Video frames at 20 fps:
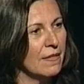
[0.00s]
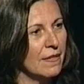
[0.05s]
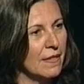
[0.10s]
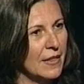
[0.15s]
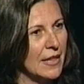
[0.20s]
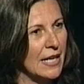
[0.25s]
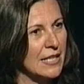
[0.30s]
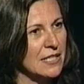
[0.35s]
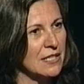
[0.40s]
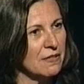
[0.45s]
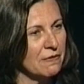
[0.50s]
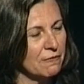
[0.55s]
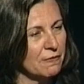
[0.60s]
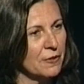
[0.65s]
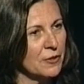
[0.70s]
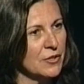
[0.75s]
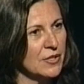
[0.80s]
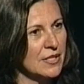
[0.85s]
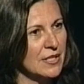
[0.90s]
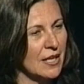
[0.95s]
that's the
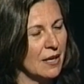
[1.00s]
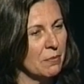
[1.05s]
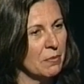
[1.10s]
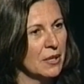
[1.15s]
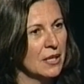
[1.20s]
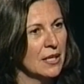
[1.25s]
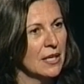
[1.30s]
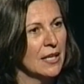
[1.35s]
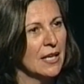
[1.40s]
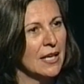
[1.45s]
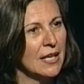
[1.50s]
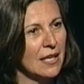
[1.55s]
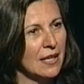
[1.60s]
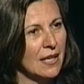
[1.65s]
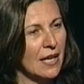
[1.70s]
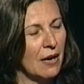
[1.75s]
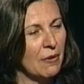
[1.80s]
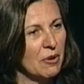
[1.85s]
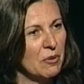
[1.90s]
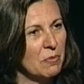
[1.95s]
first step in
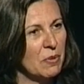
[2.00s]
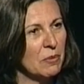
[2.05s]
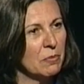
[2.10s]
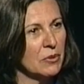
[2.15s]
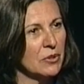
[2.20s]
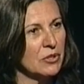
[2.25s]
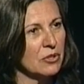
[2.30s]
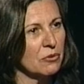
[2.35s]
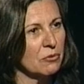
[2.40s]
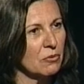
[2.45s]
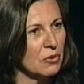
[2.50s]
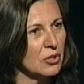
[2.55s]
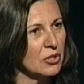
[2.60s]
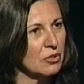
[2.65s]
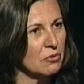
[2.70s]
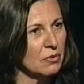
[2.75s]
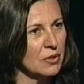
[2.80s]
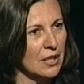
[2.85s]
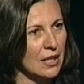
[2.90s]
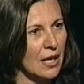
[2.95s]
allowing people to
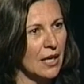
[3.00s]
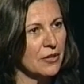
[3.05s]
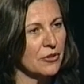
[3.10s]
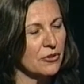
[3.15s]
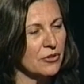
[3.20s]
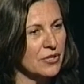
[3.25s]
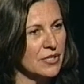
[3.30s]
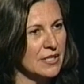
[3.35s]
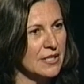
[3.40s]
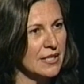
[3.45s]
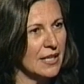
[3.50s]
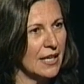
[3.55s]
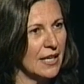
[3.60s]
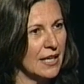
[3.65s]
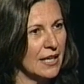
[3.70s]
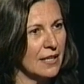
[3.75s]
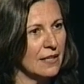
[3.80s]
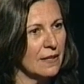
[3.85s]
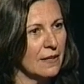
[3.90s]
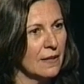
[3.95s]
really
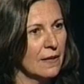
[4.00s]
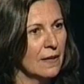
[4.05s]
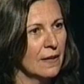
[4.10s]
understand